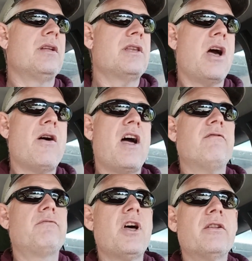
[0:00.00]
Now,
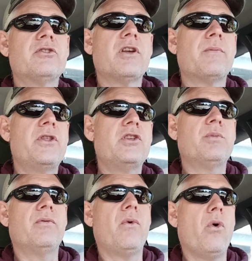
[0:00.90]
I've done some of these
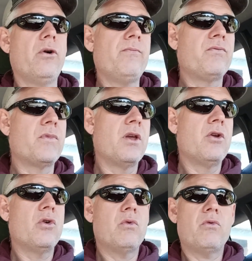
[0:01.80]
before
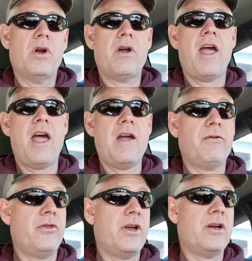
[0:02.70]
where
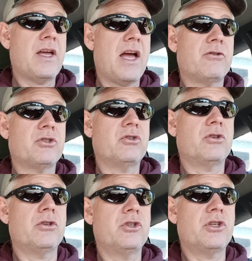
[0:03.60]
everything on the house is
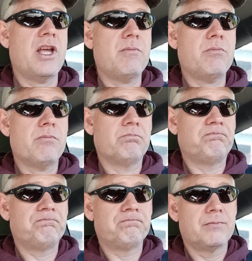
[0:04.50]
good shape,
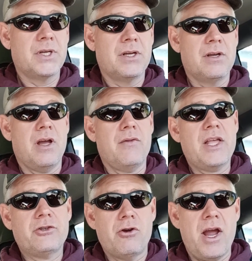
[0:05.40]
and
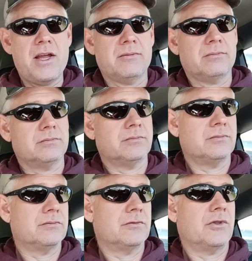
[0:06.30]
that's great.
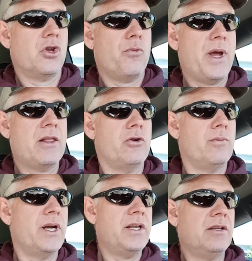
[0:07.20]
You pay a little
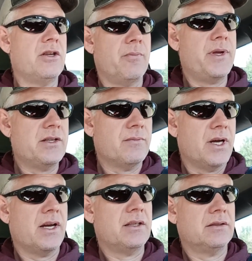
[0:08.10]
money, you get peace of
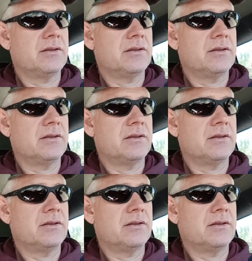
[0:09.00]
mind.